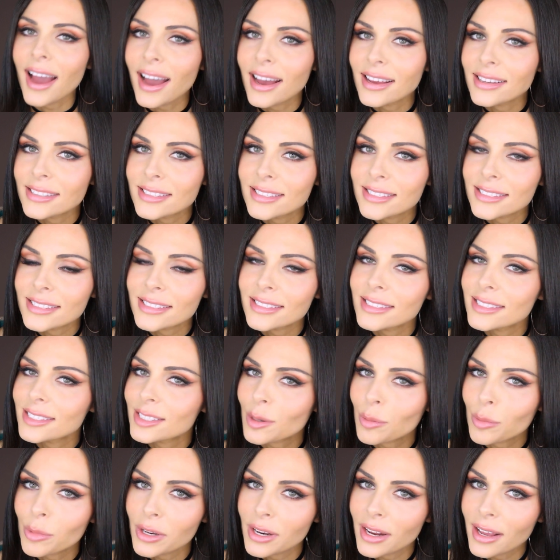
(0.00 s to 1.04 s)
ask
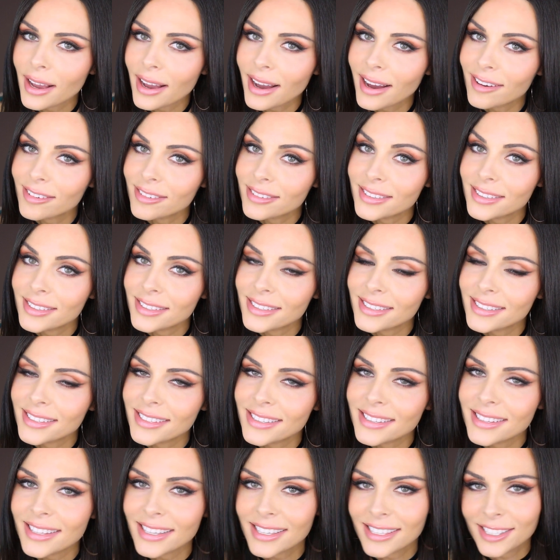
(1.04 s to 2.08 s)
someone out
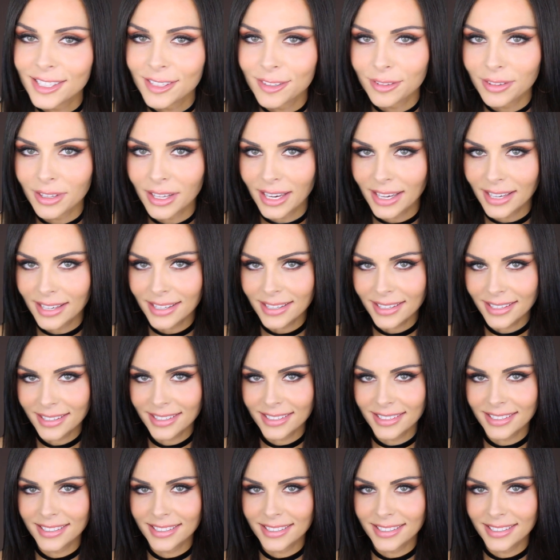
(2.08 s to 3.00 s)
that you like.